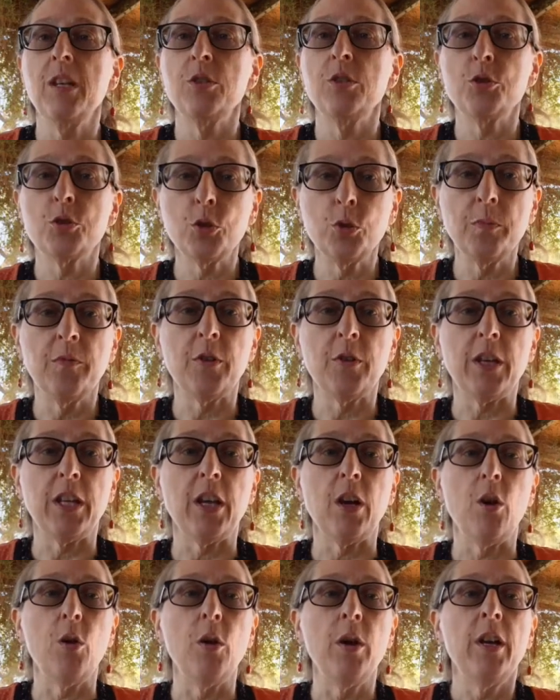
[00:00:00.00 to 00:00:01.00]
Zoom
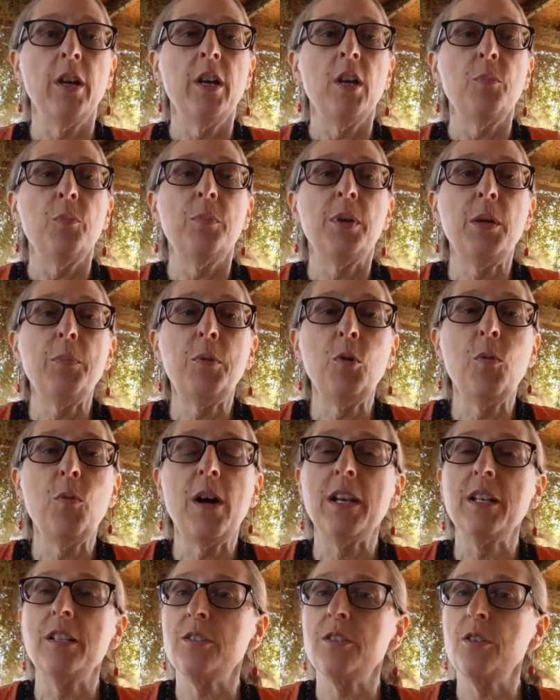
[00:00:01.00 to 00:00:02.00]
video. People
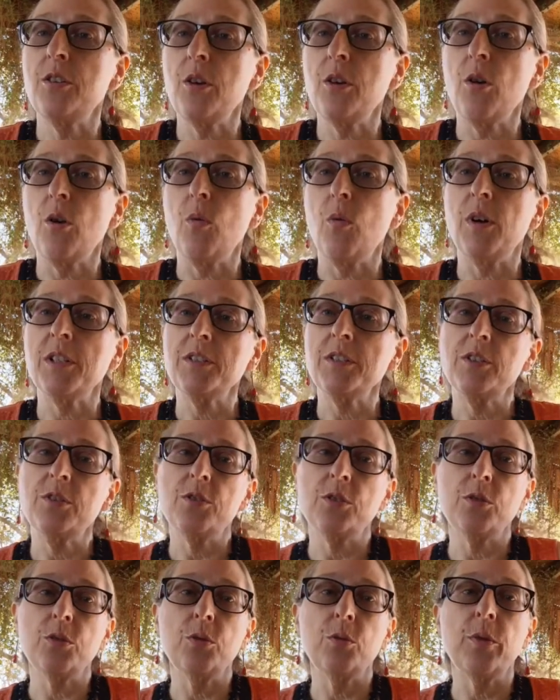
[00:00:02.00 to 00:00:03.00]
wanted to know what to
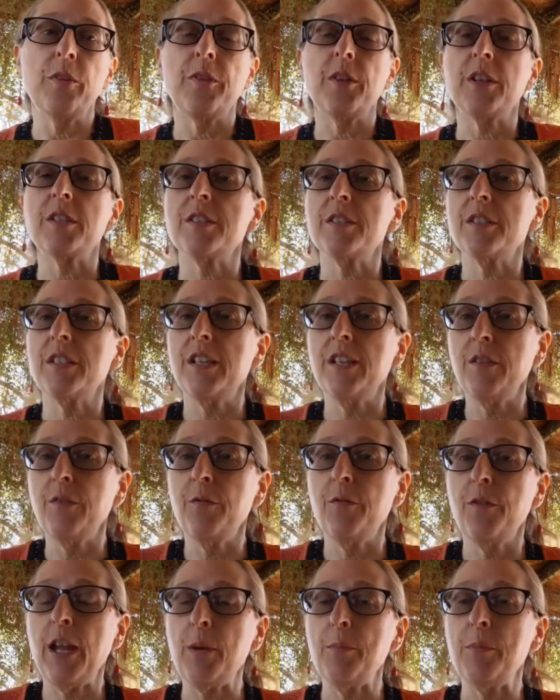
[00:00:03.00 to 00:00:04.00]
do with extended
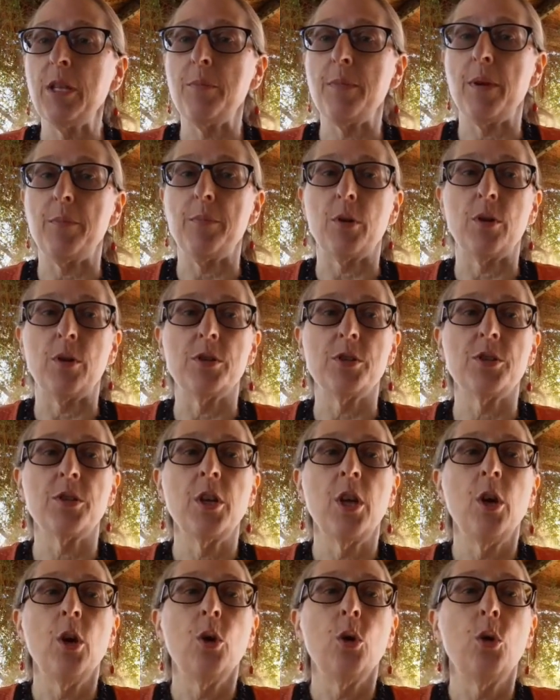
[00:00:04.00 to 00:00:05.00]
family members
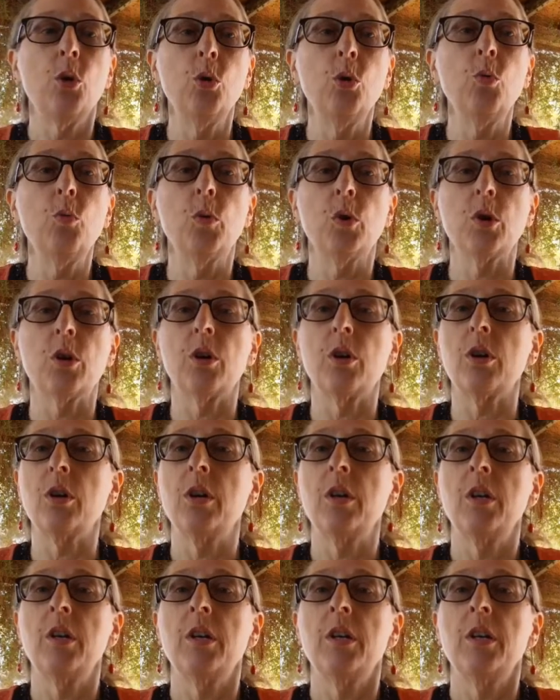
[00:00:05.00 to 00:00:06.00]
who were
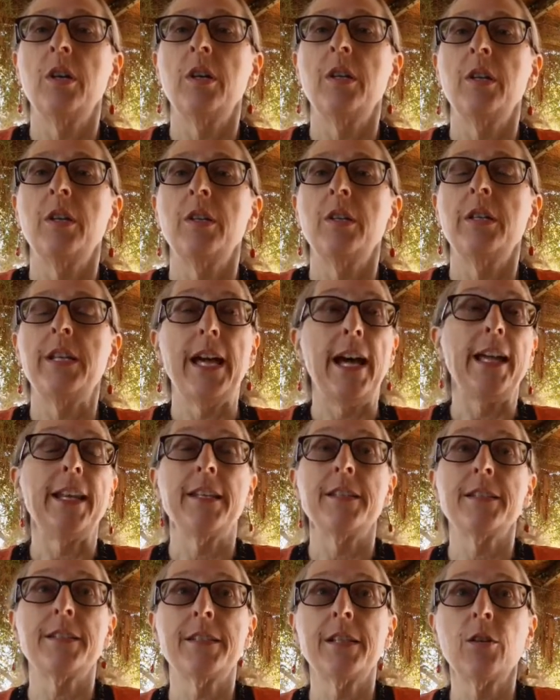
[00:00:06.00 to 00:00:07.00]
not
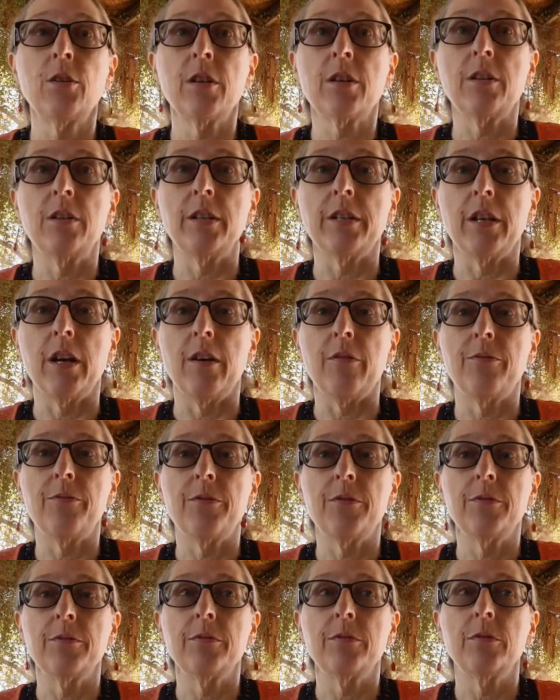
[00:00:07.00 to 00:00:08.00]
hysterical
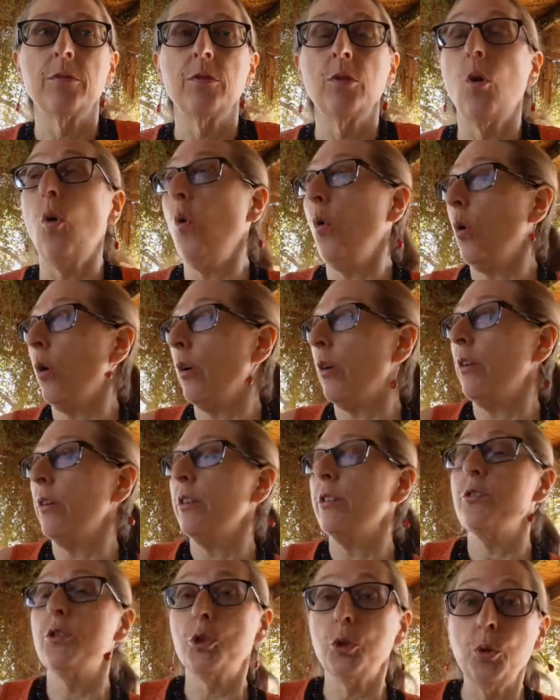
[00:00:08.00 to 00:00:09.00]
enough or
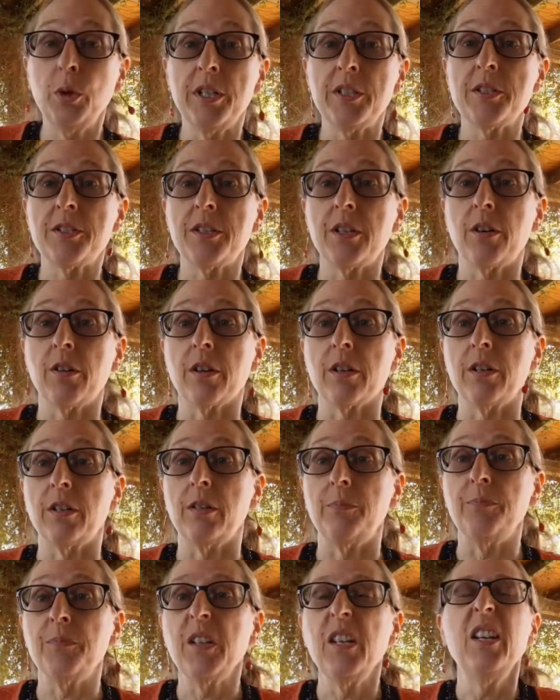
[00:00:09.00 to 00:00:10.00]
too
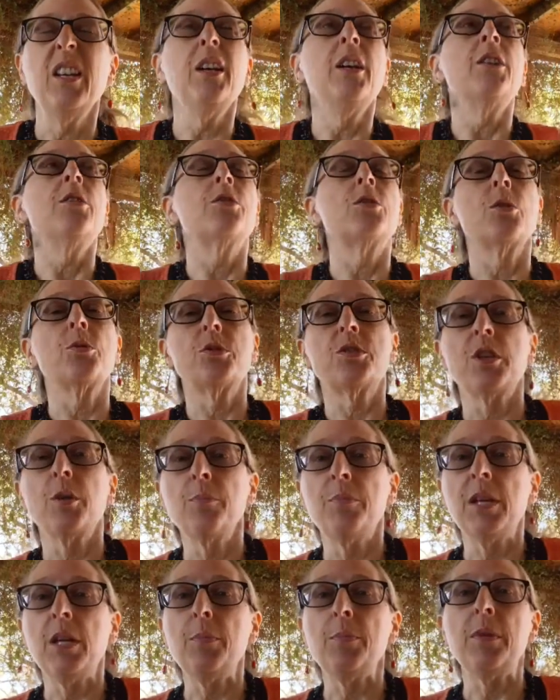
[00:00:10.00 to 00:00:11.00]
hysterical. So some
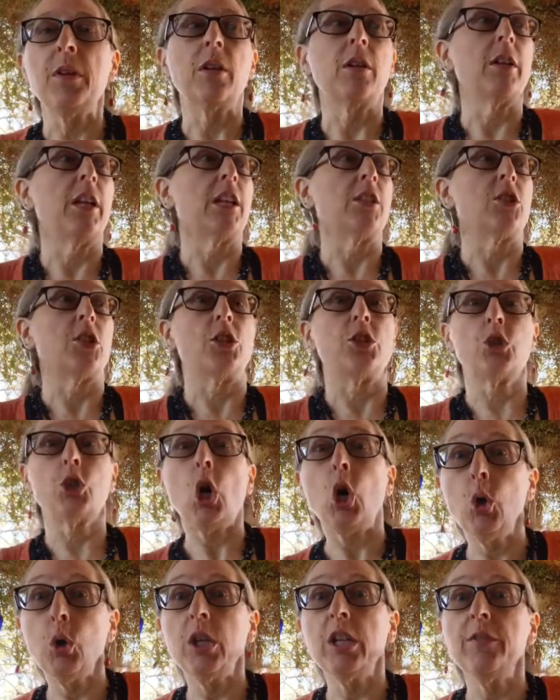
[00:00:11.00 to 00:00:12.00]
people are like just
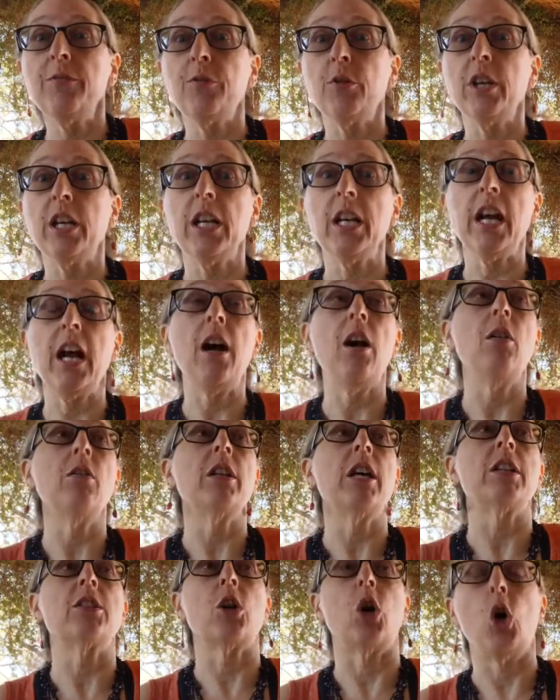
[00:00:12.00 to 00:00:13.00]
totally freaking out,
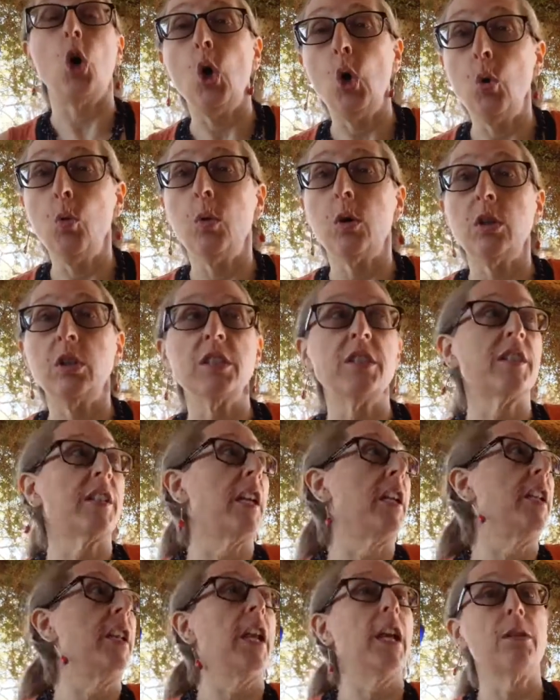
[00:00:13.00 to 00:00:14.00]
like the whole world is
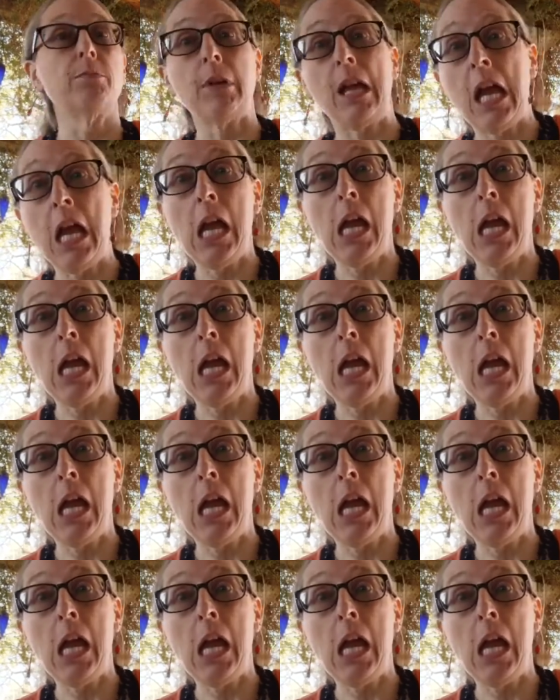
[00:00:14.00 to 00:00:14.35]
ending,